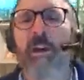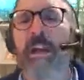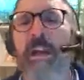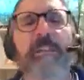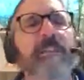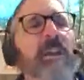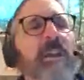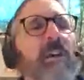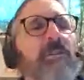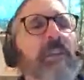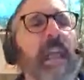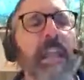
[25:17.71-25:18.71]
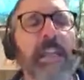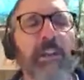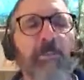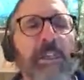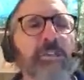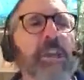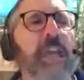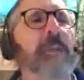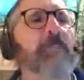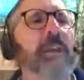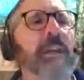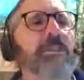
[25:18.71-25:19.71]
all right, so you can't hear me,
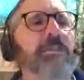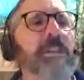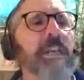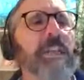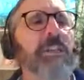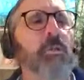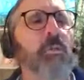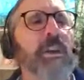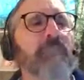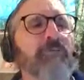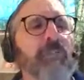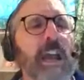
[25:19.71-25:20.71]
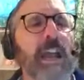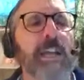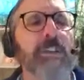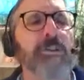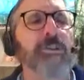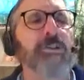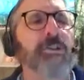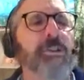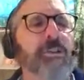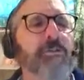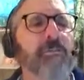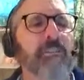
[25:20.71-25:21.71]
Jana, because you need to
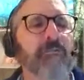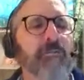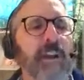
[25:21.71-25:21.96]
refresh.